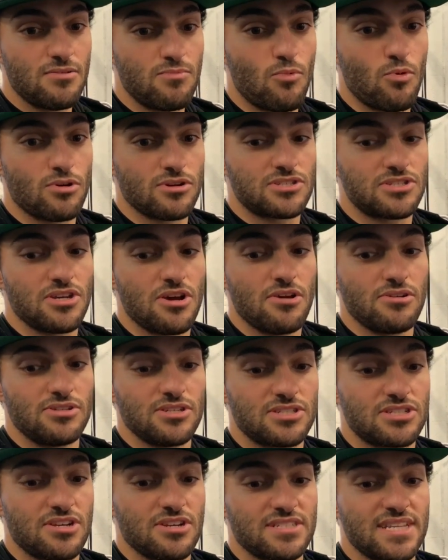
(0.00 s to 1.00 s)
more so
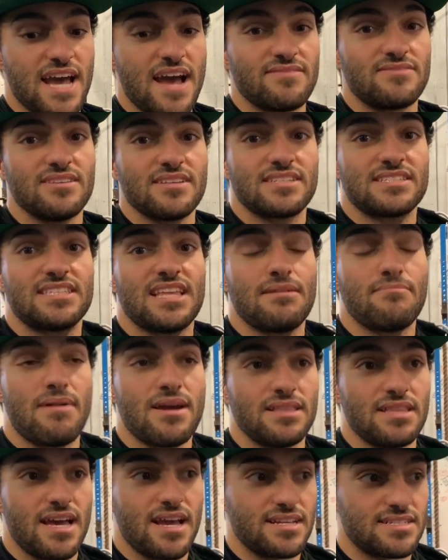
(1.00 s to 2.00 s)
just because I have to extend
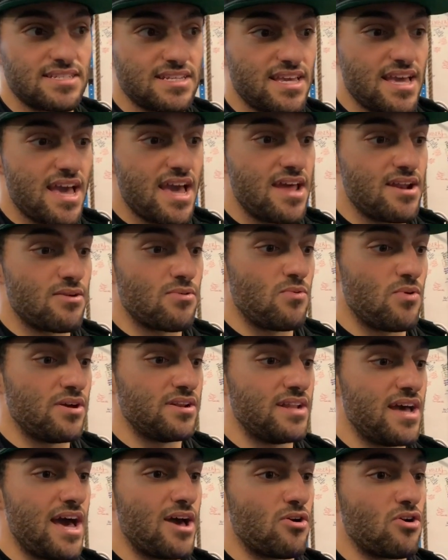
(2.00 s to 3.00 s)
my legs again or
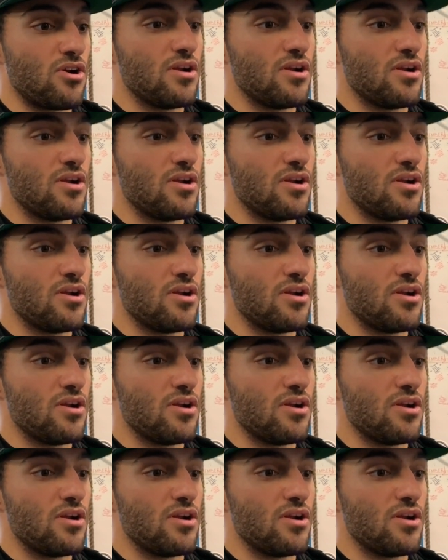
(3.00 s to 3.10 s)
whatnot,